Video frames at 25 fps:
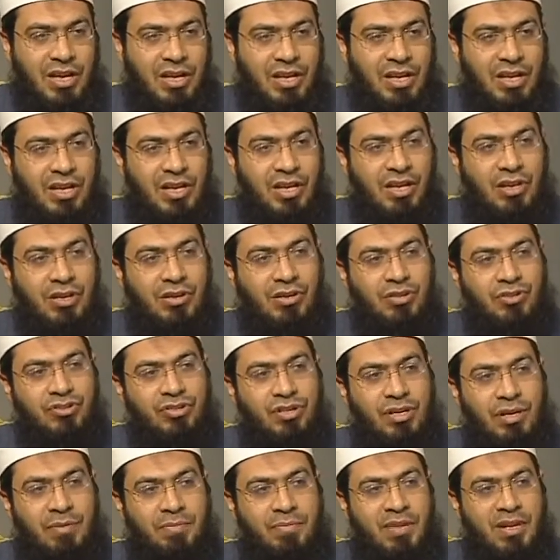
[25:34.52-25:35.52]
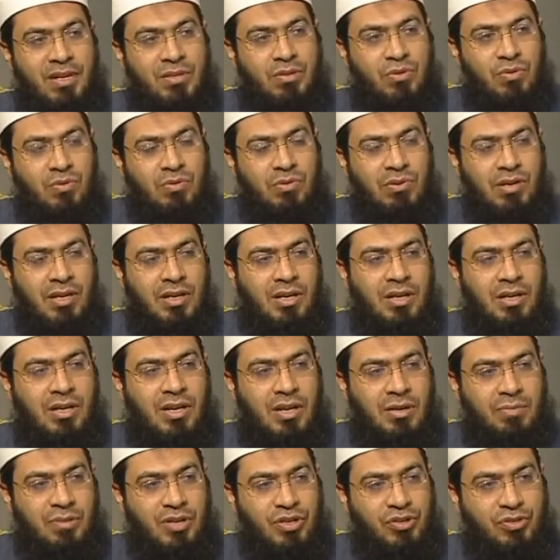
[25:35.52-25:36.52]
"Irji' ma'zuran
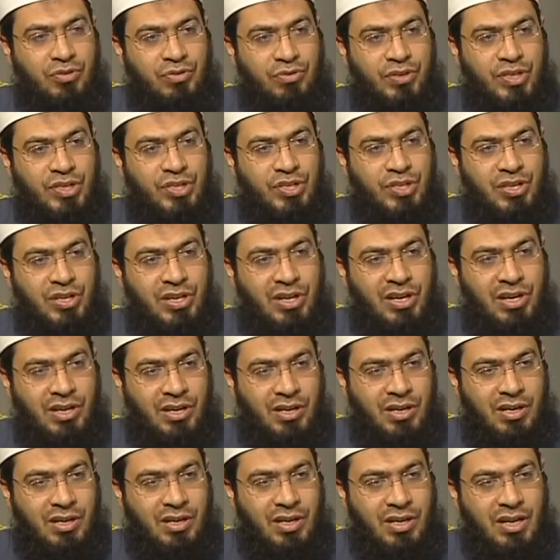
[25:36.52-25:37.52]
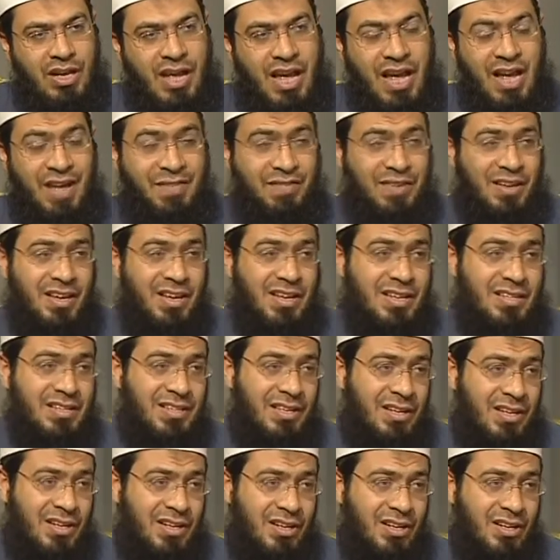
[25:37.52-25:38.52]
ghayra ma'jur," return having a
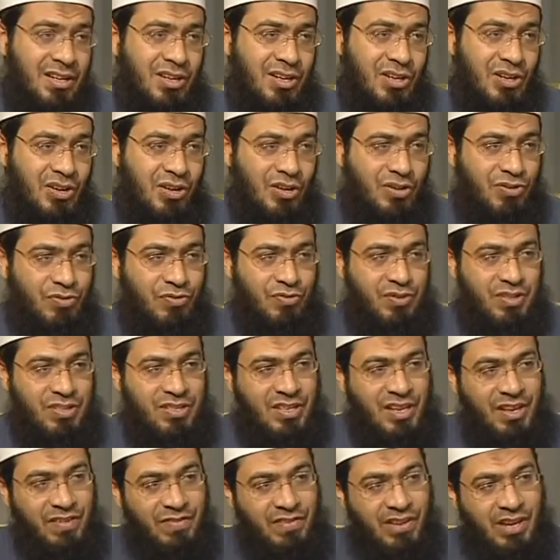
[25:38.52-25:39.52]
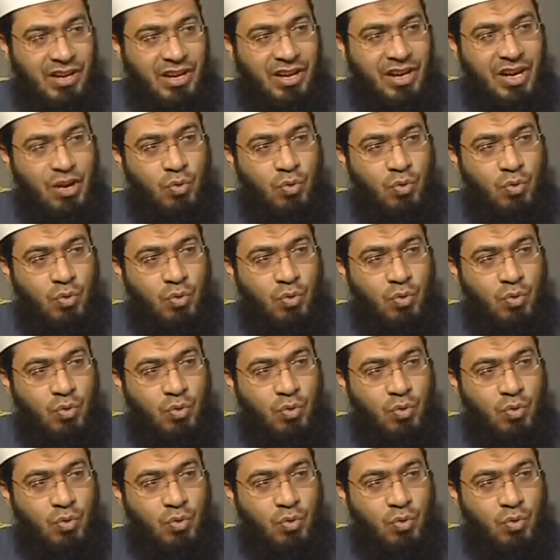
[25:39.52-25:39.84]
sin, not receiving a